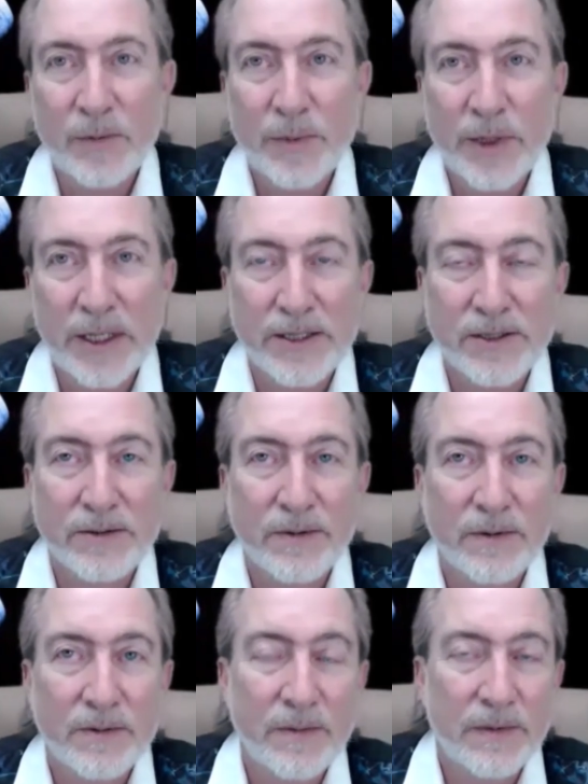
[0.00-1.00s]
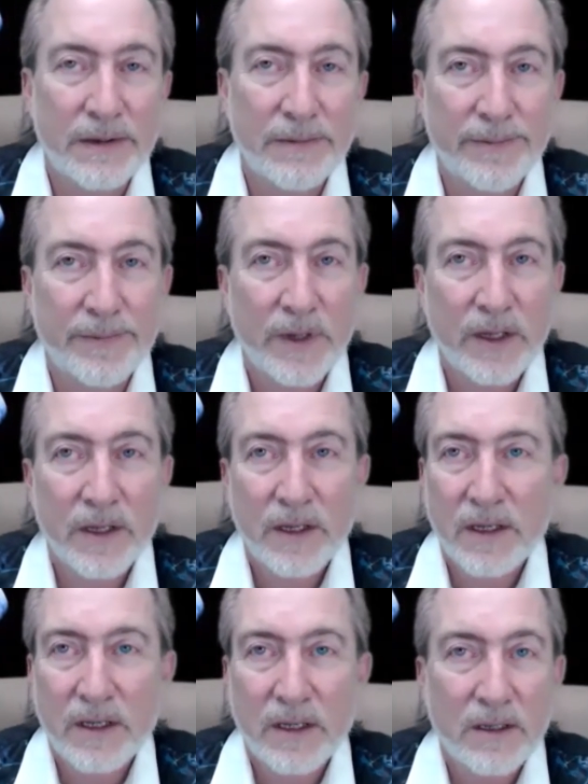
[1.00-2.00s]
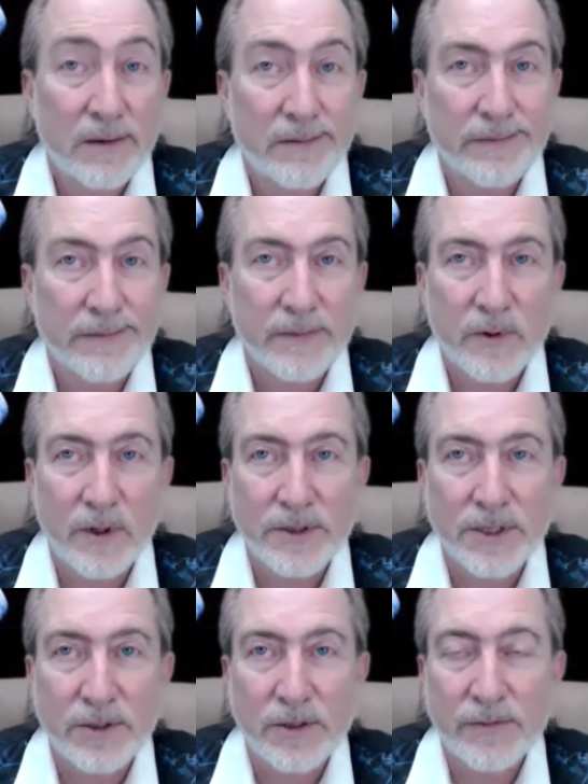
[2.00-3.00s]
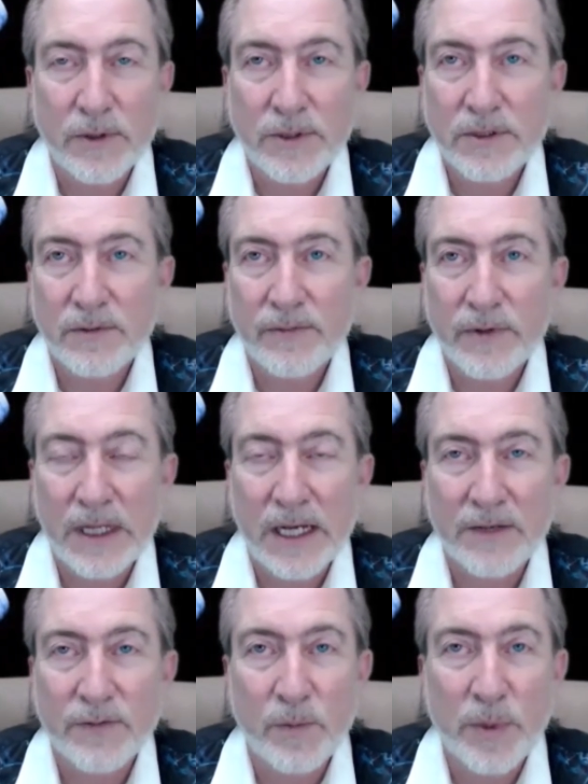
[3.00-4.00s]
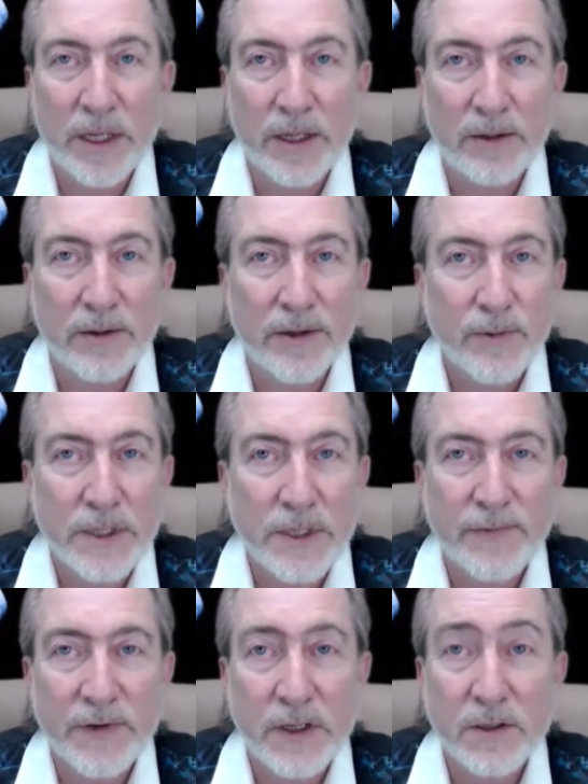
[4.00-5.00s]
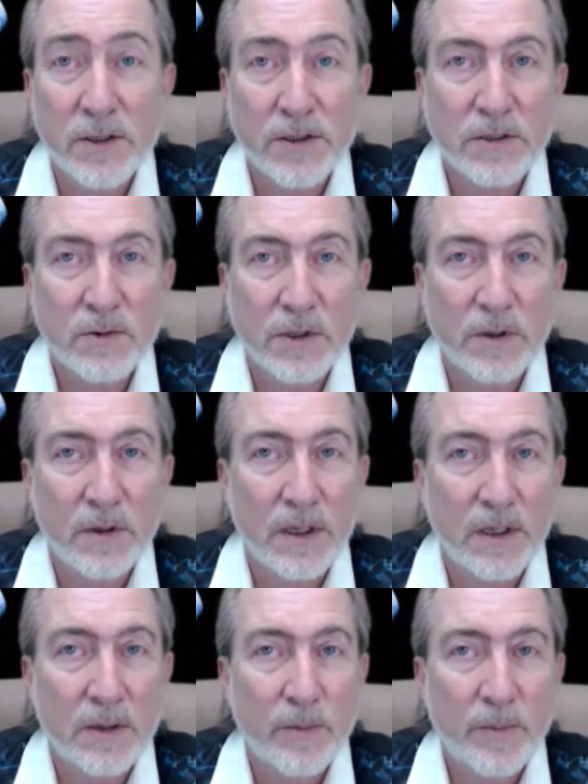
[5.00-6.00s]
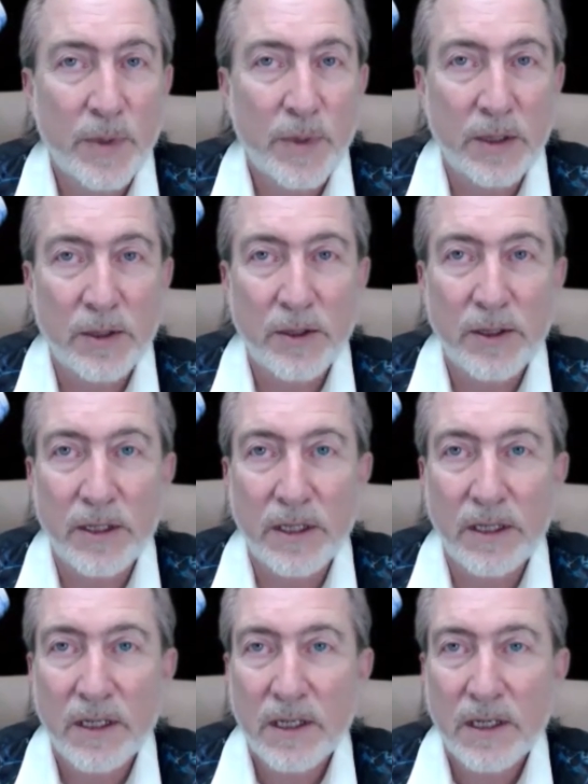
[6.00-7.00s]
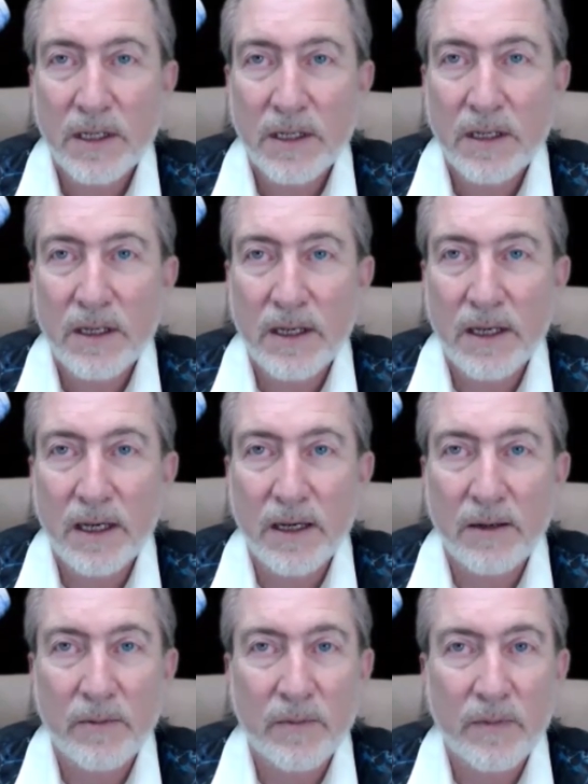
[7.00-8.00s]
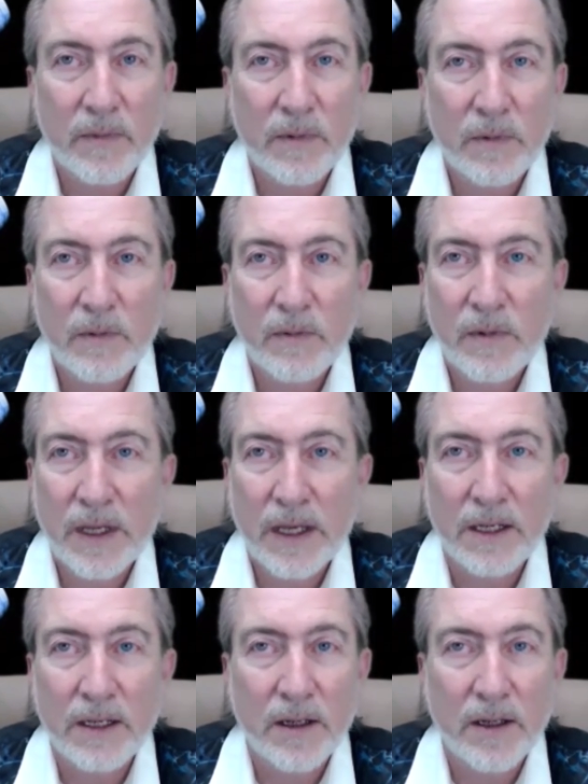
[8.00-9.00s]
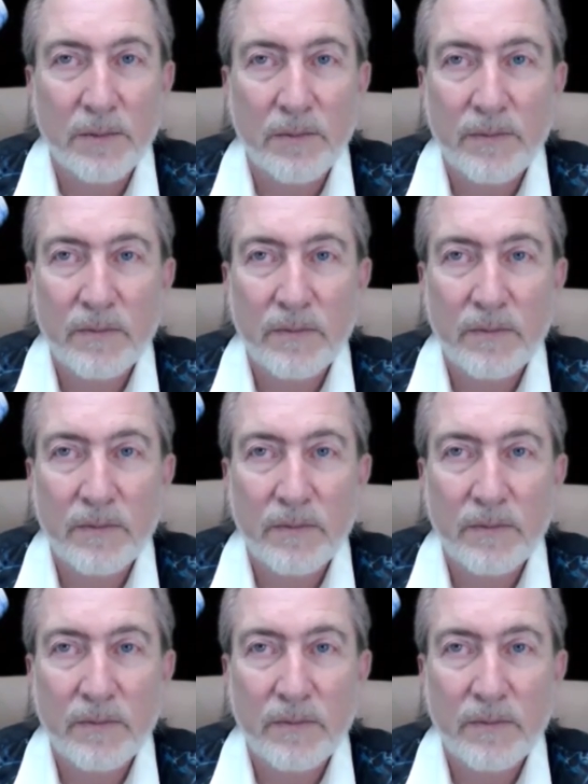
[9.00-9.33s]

a place and uh, across the universe, for lack of a better, and three spheres uh, appeared, and um, had a, a,